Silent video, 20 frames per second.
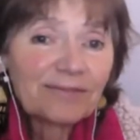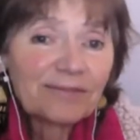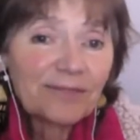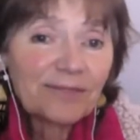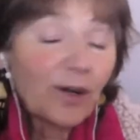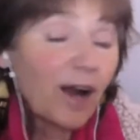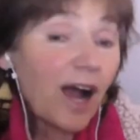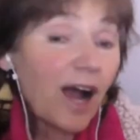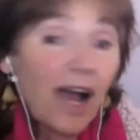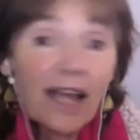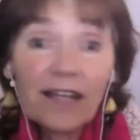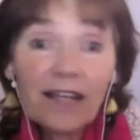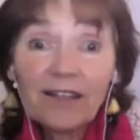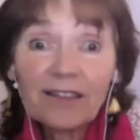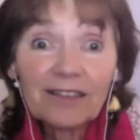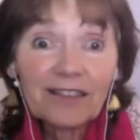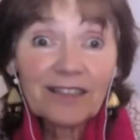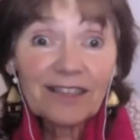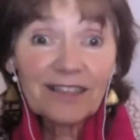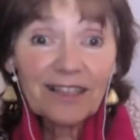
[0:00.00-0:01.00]
or I
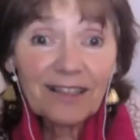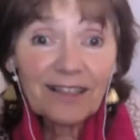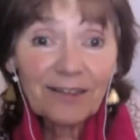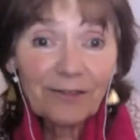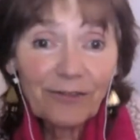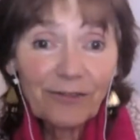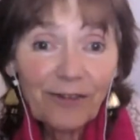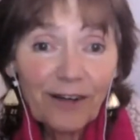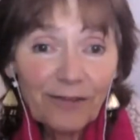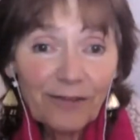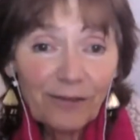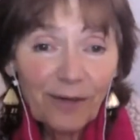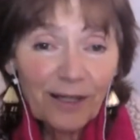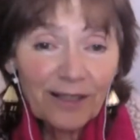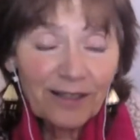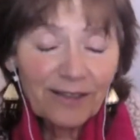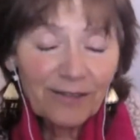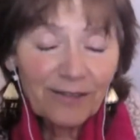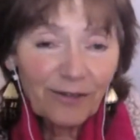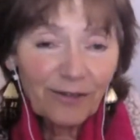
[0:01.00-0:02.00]
could just sit in front of
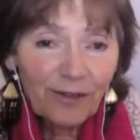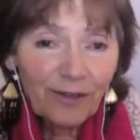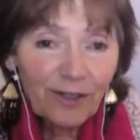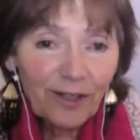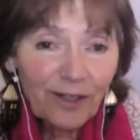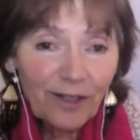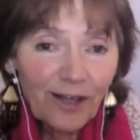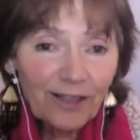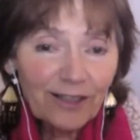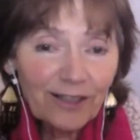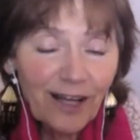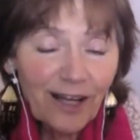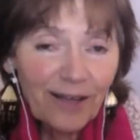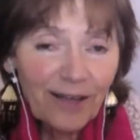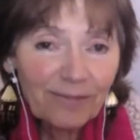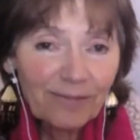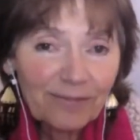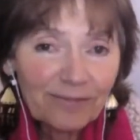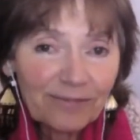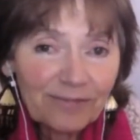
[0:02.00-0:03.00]
one for a long time.